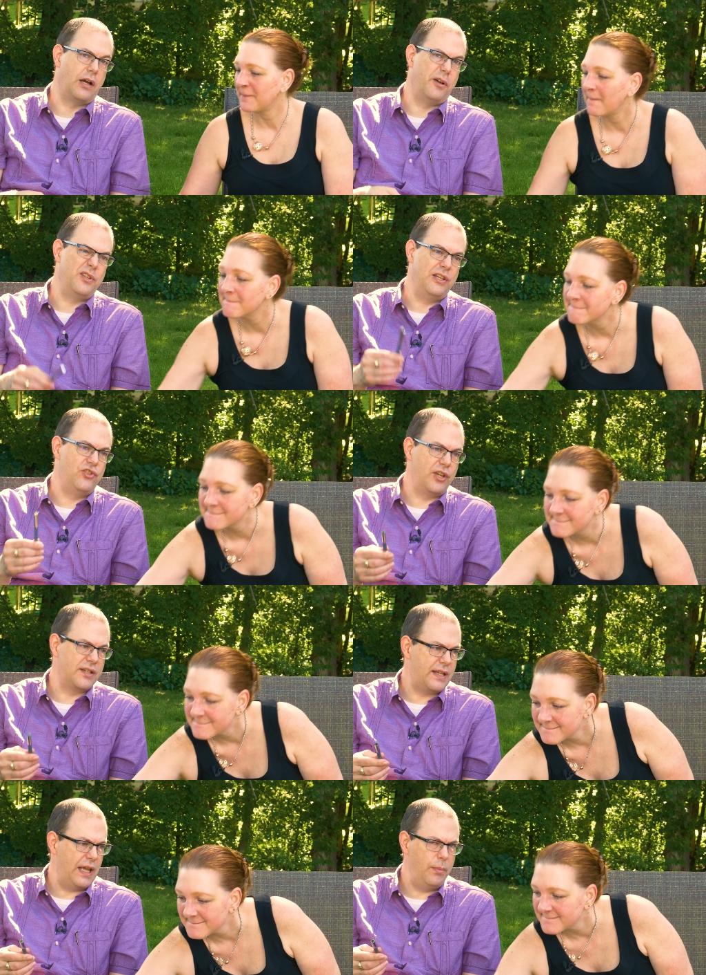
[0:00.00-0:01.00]
Speaker 1: colors. They
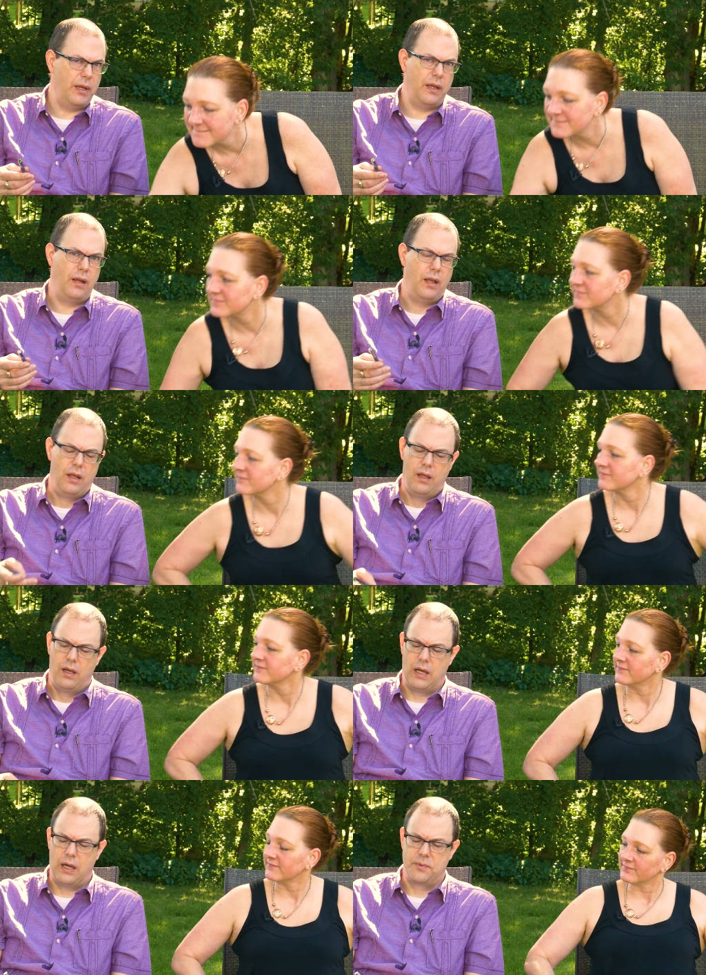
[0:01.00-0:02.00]
just came in.
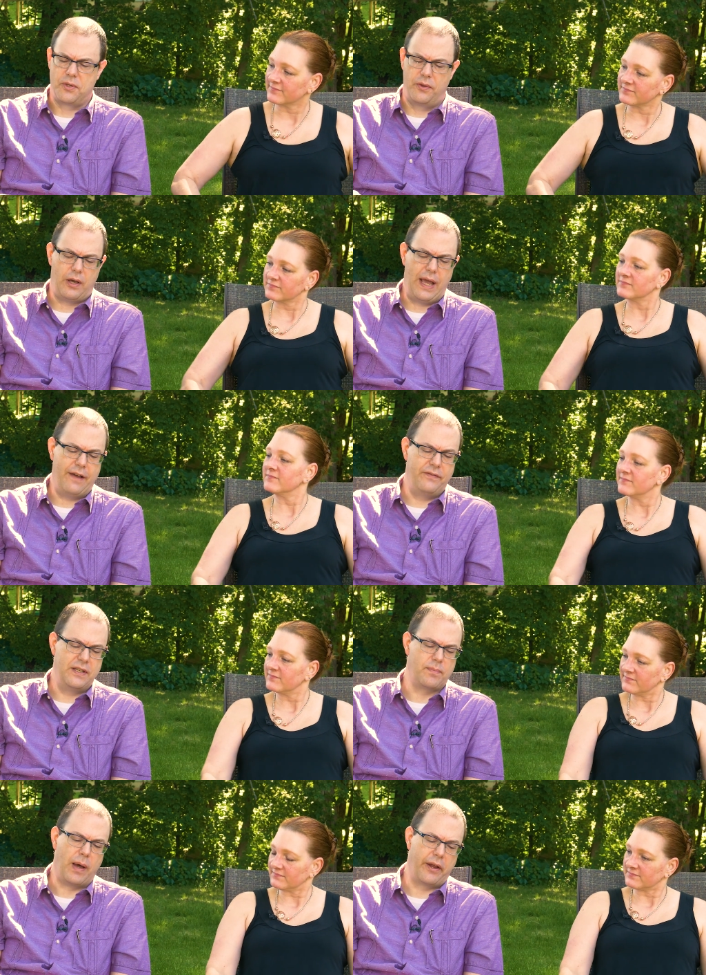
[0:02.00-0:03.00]
Um, so they'll have
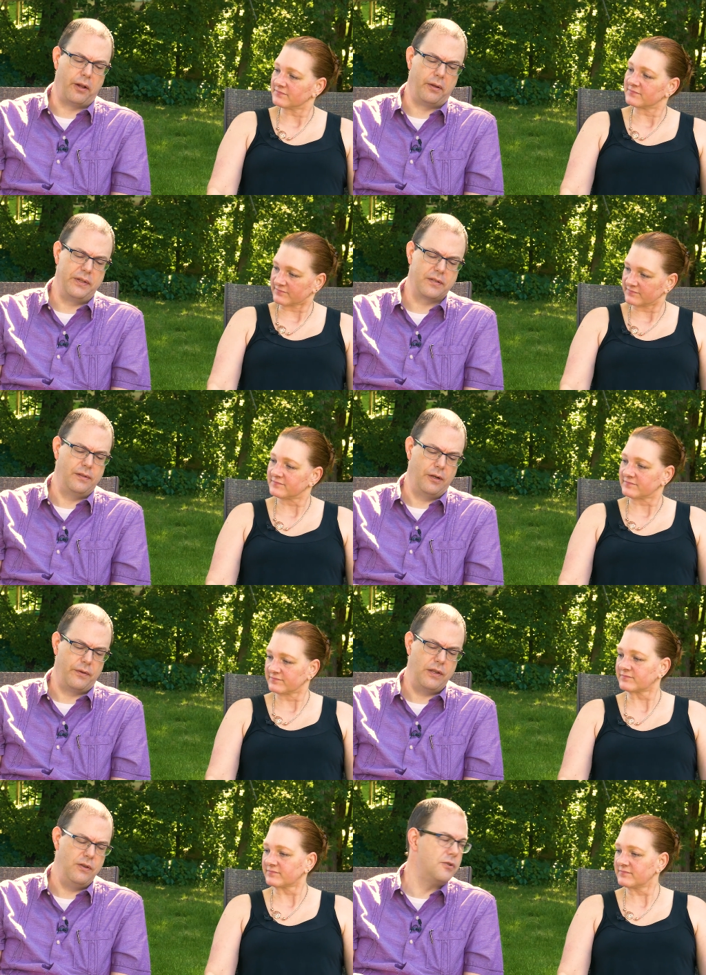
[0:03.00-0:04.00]
this model, this, you
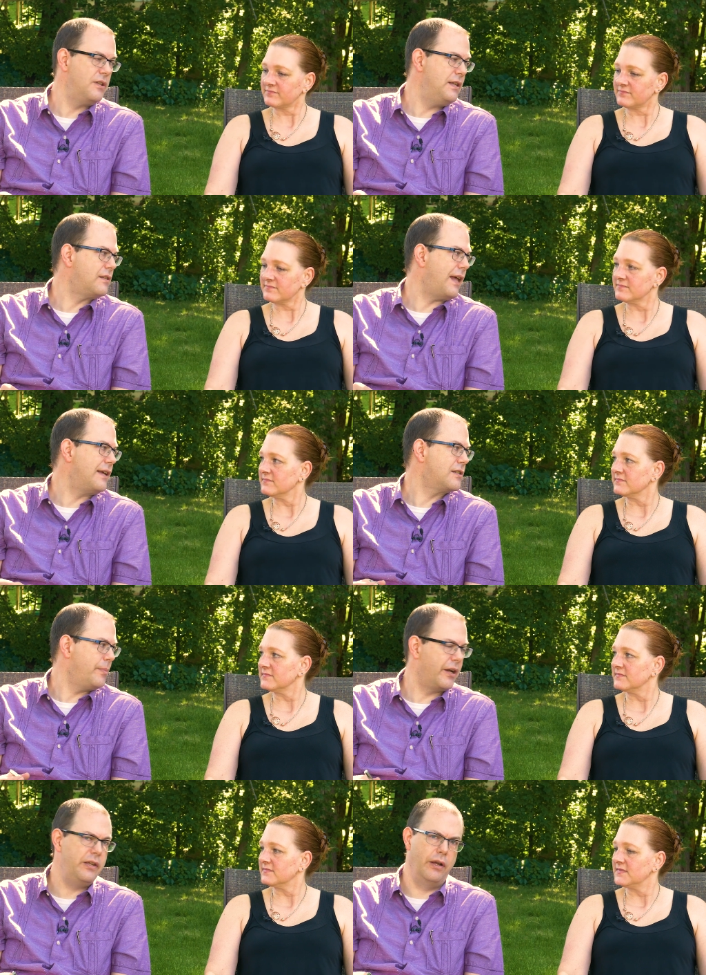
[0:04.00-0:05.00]
know, they usually these last
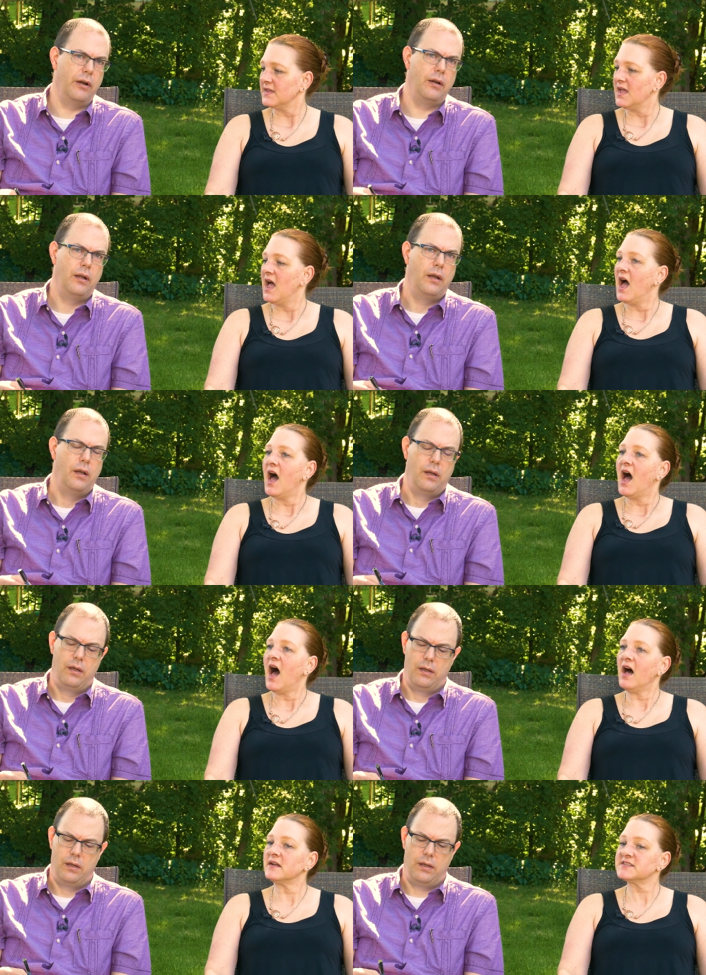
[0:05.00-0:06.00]
about a year.
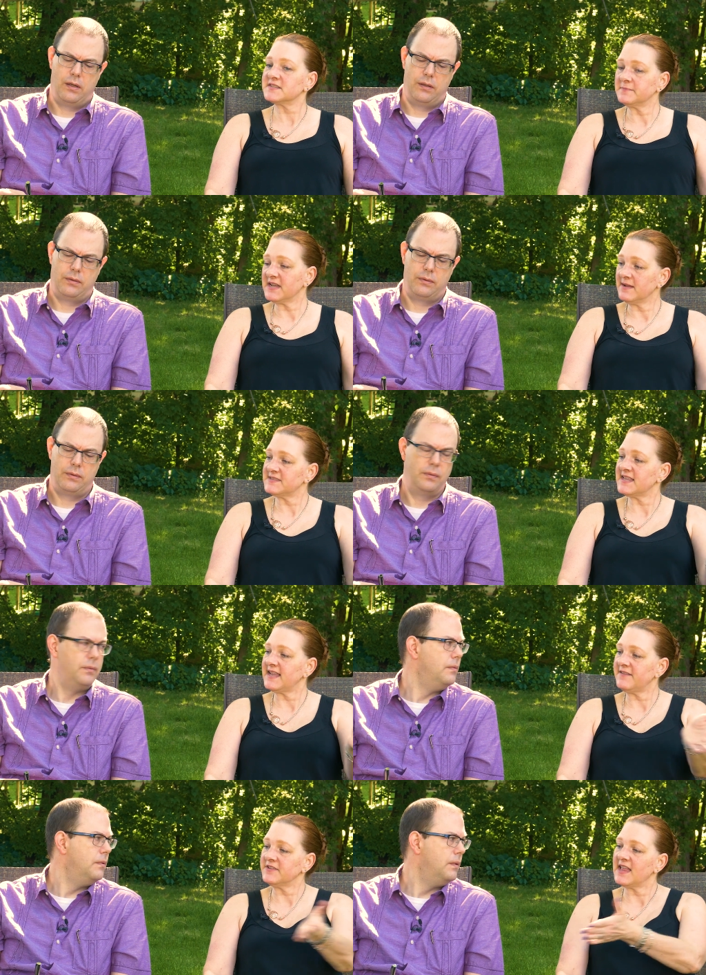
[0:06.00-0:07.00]
Speaker 2: Uh, uh, sometimes they
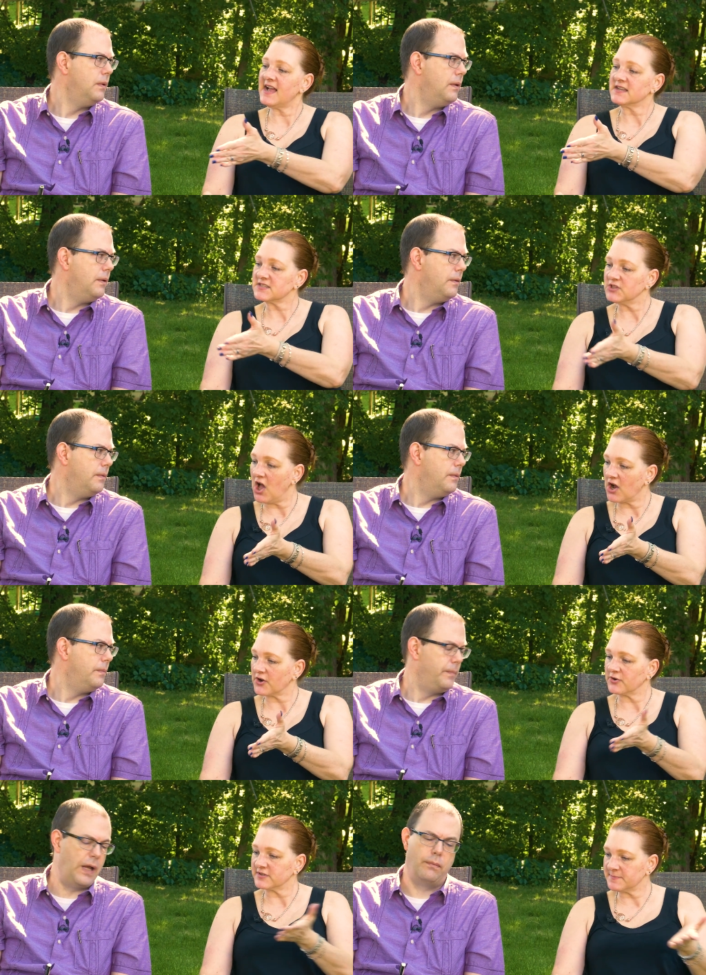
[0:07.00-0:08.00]
even last
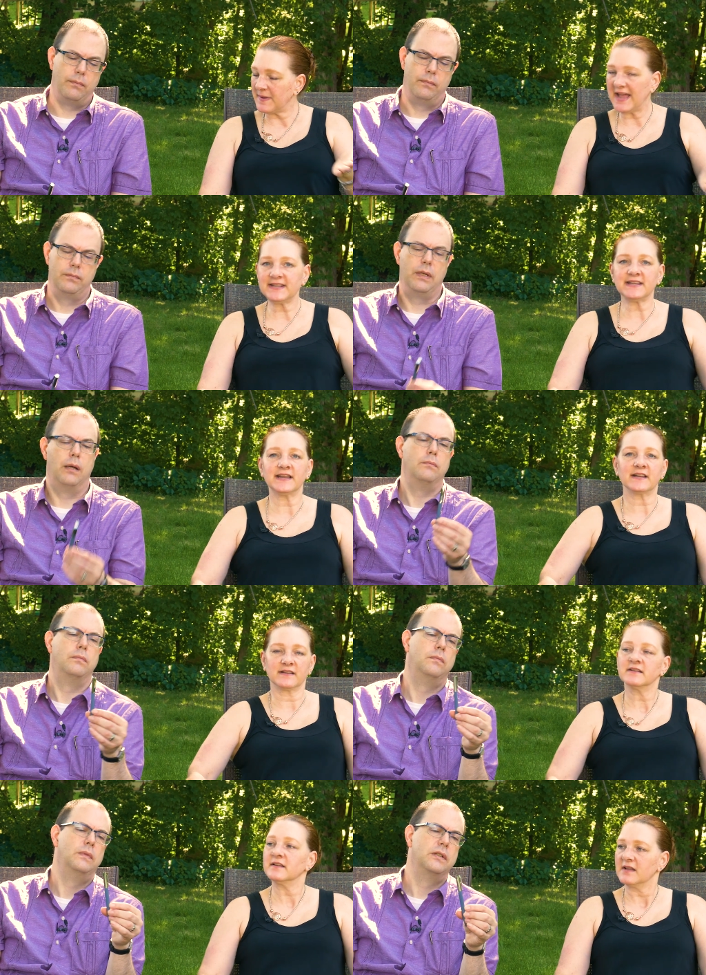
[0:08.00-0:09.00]
longer
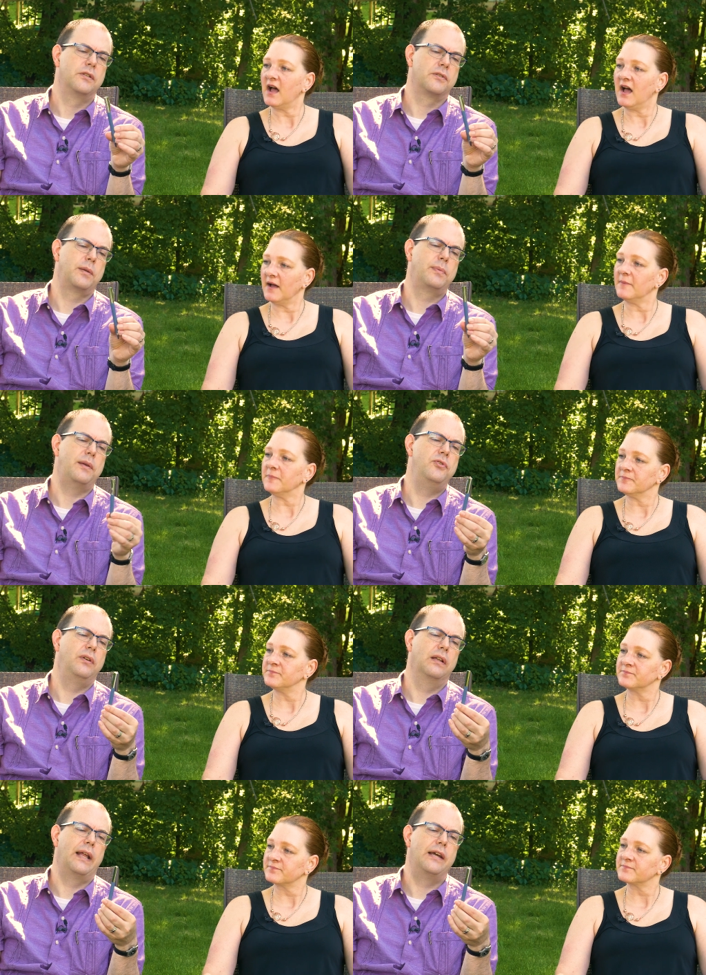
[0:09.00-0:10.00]
depending.
Speaker 1: So sometimes um, you
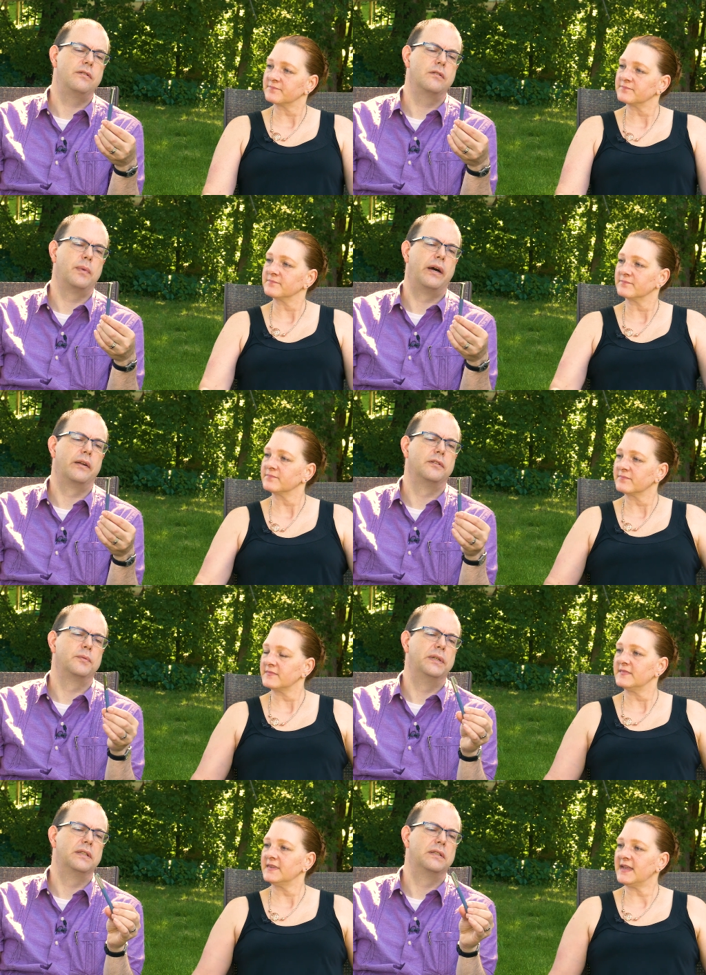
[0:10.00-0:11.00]
can get last year's
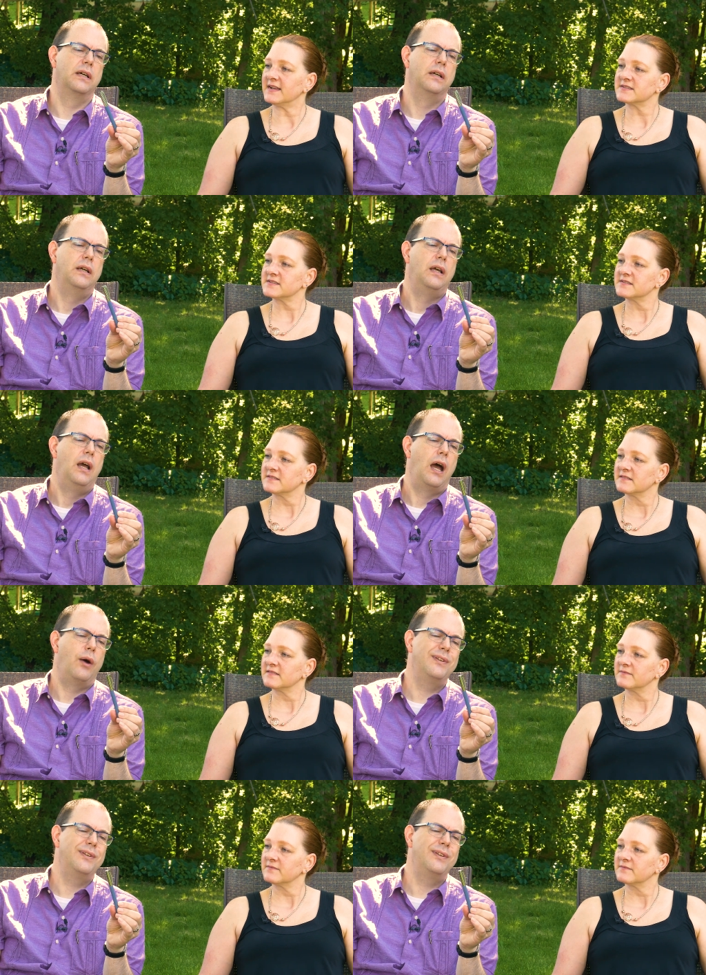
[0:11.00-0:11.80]
models, but uh, yes. Uh,